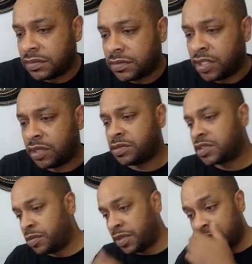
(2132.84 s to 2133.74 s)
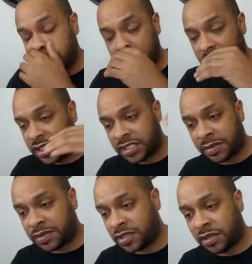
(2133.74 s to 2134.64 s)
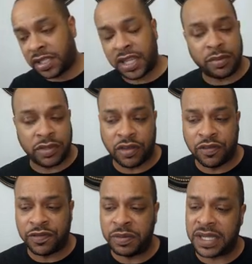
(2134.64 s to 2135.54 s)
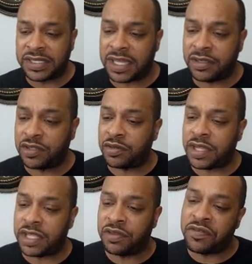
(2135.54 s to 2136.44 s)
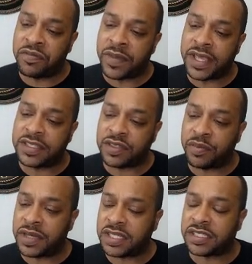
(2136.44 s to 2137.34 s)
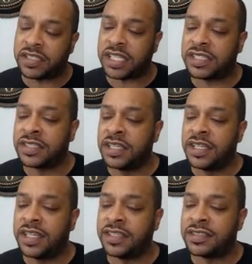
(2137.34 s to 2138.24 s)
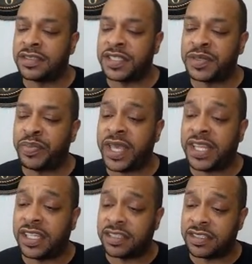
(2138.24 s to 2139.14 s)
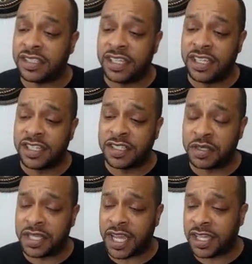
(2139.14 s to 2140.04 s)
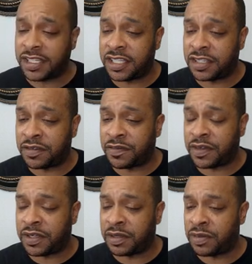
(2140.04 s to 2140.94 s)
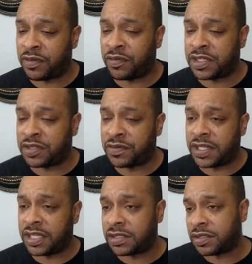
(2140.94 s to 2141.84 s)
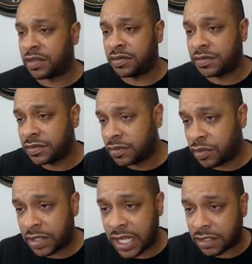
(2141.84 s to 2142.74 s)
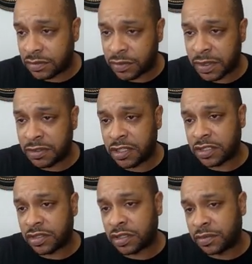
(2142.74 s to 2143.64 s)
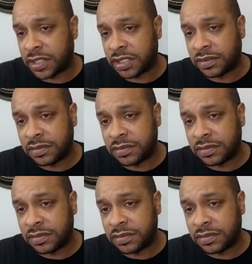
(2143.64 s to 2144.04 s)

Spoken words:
You know, it's going to be little money steps and all that, but hopefully by the time you do that, you have made so much that this is pennies to the idea of what you did, so, or not. Or maybe you lost all your money.